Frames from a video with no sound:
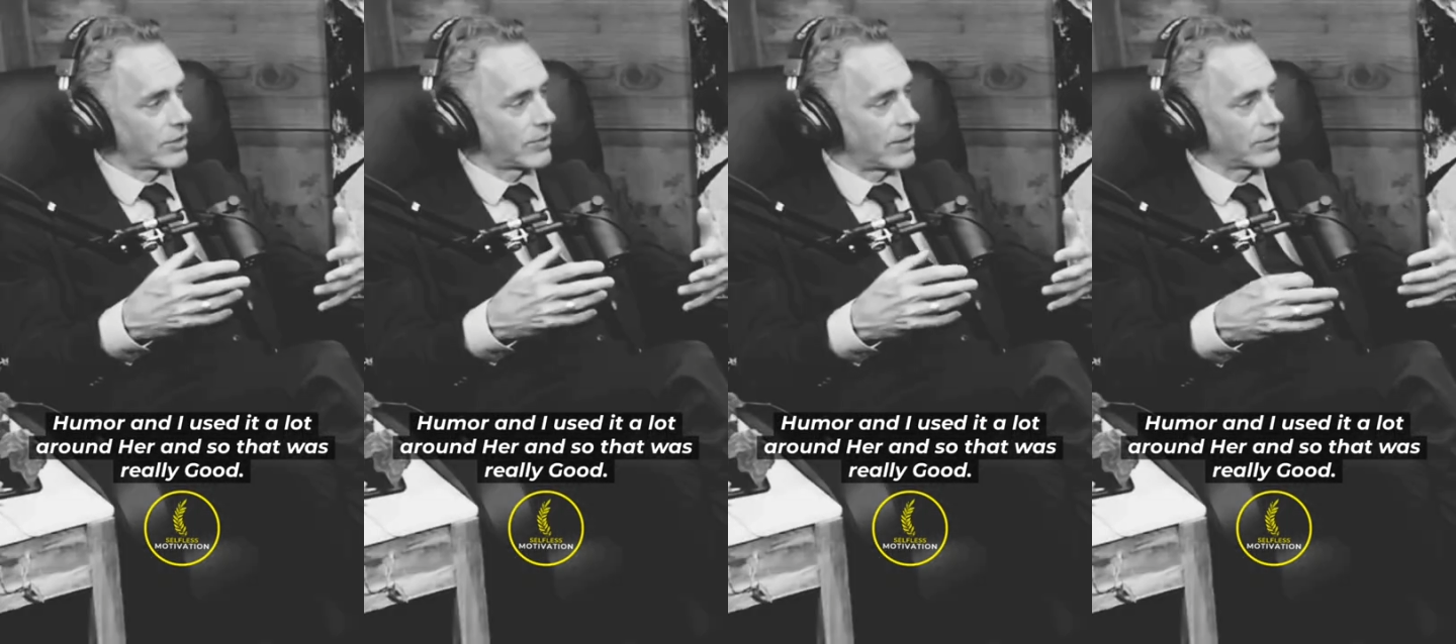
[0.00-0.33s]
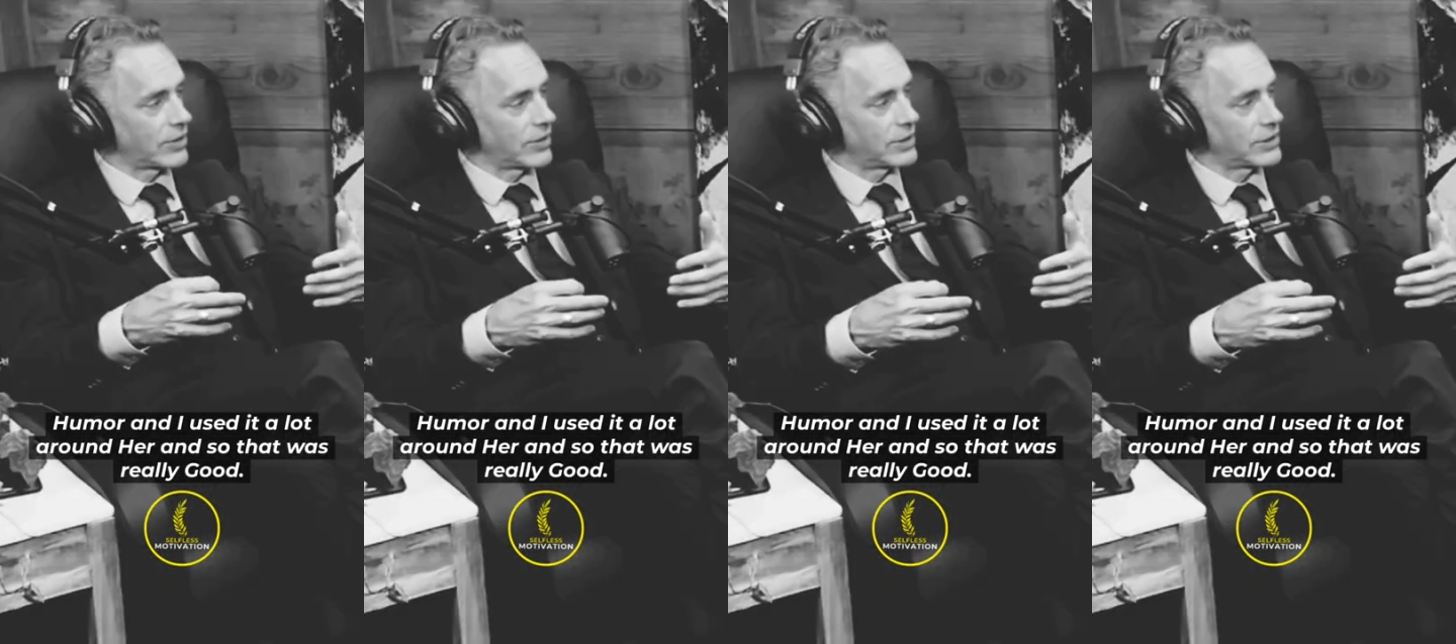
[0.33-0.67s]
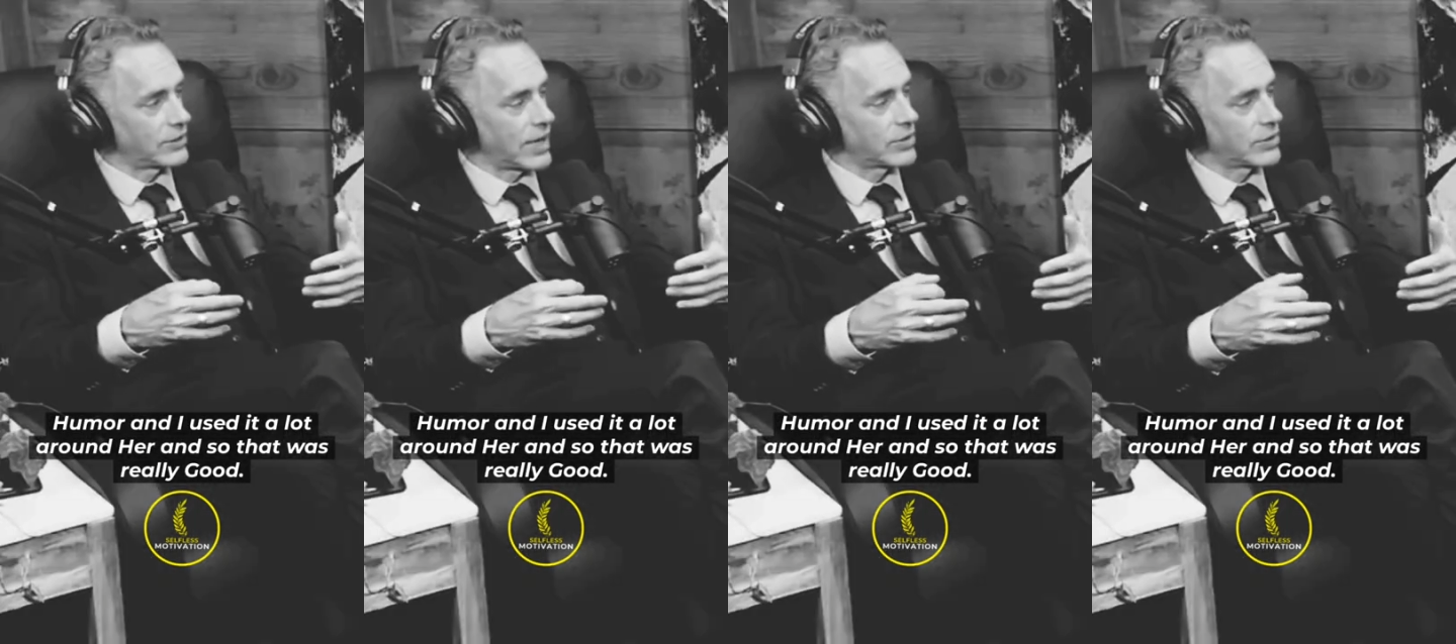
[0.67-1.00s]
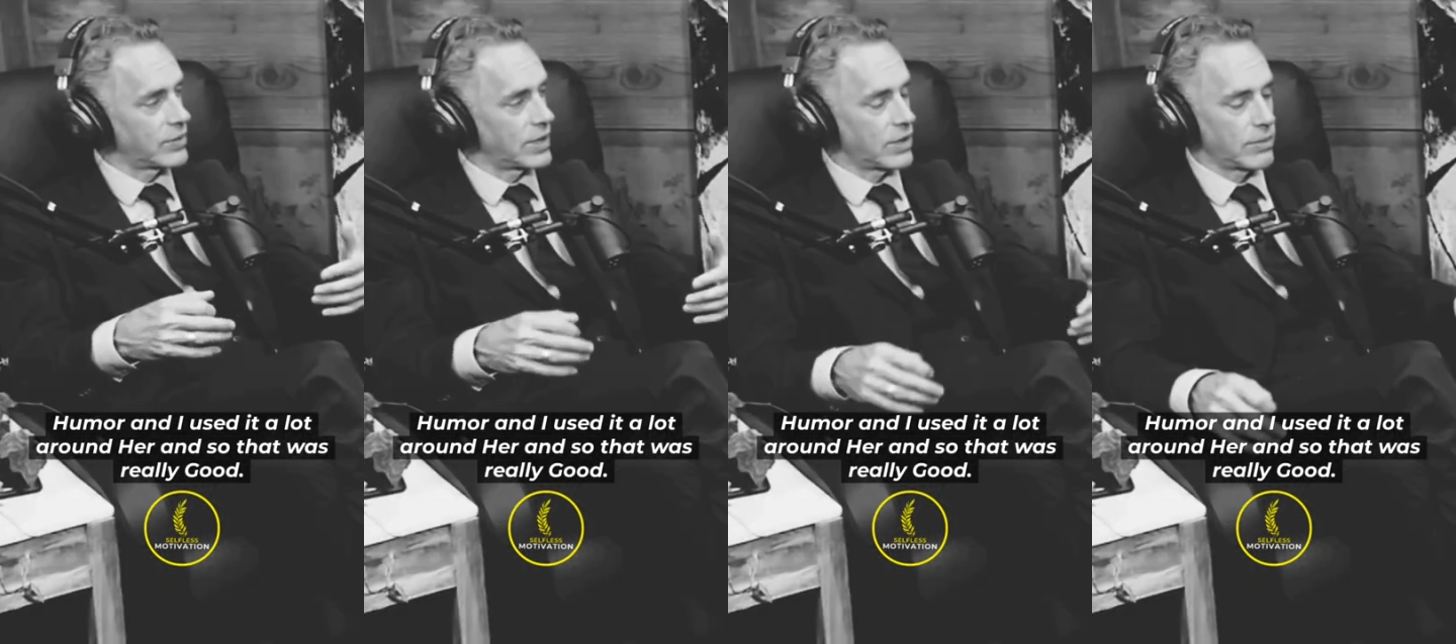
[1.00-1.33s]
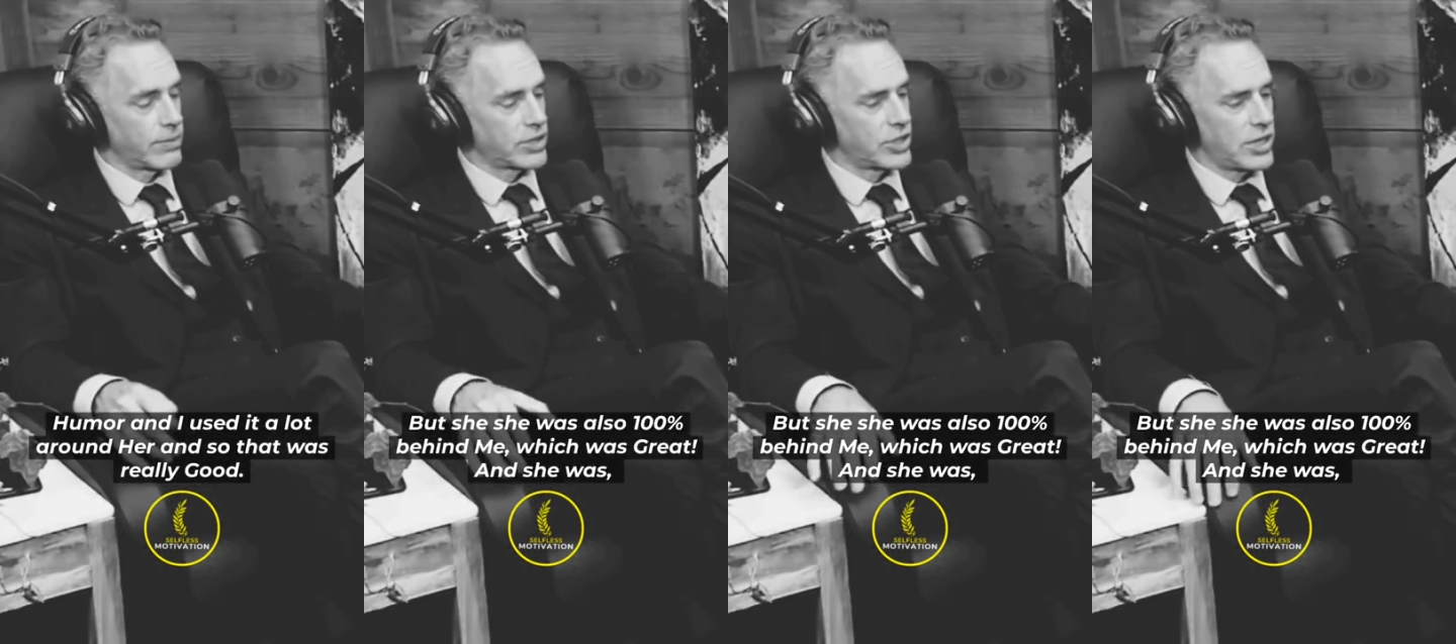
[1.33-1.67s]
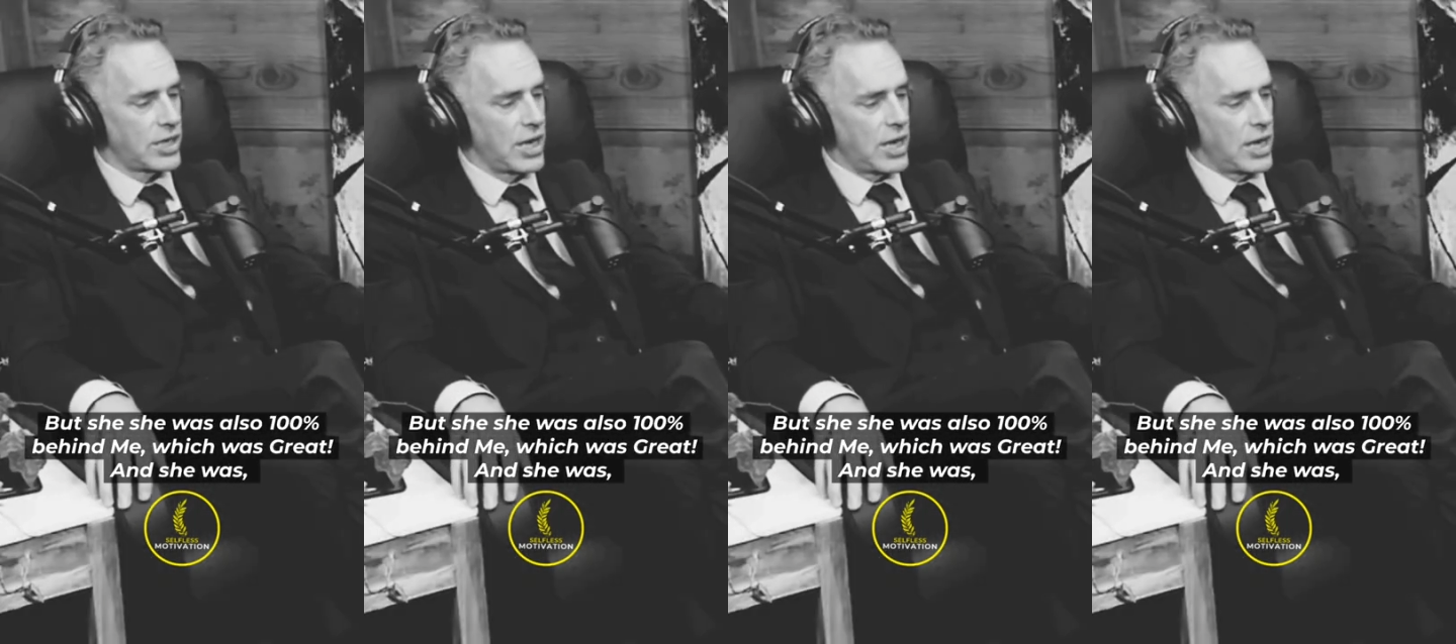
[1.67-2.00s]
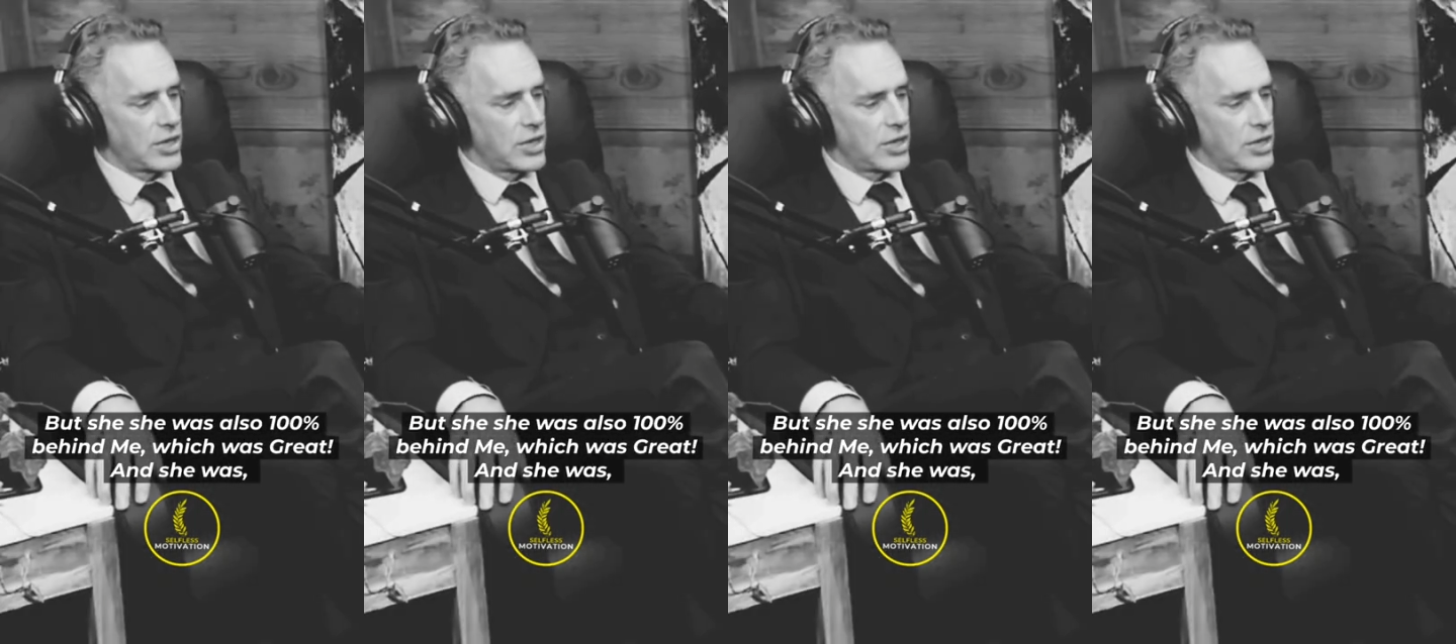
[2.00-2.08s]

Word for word: around her, and so that was really good. But she